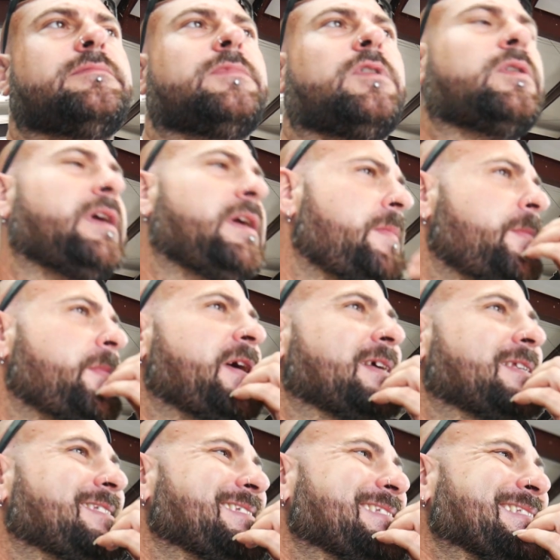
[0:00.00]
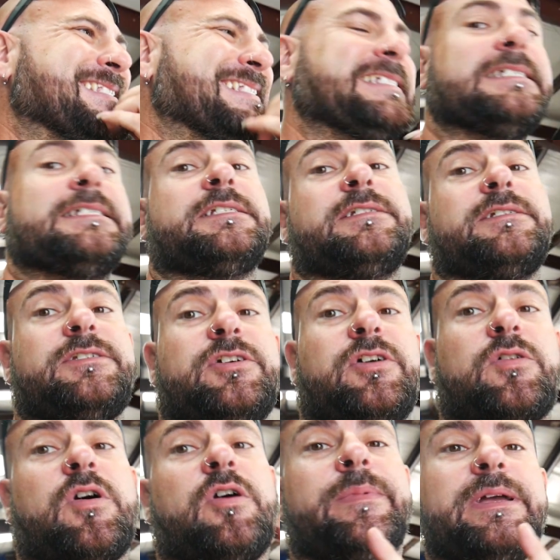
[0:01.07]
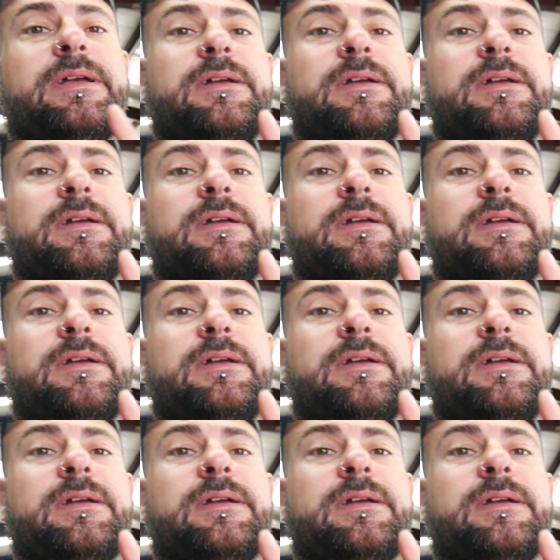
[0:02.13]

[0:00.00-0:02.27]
or MMX. Don't quote me,